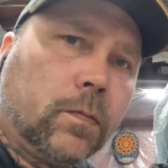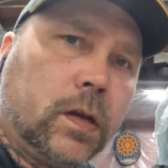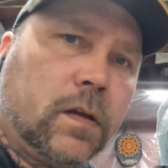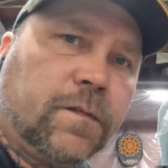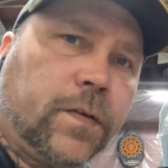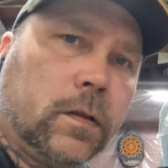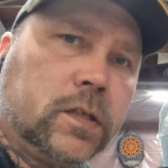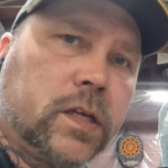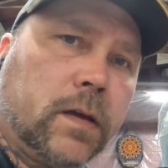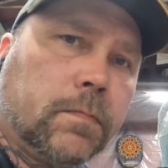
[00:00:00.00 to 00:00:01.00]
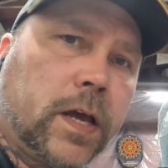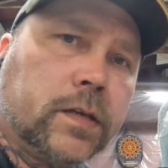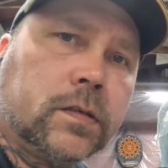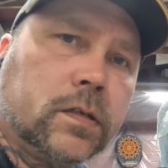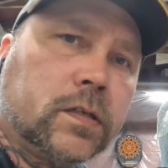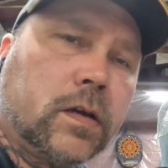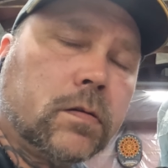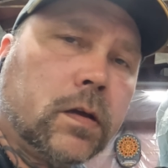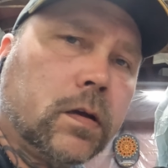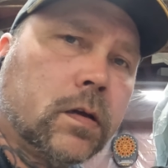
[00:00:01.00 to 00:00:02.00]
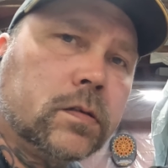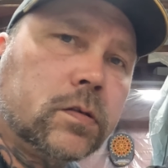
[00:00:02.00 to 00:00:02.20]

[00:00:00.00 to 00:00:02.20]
We didn't fully sandblast this down here because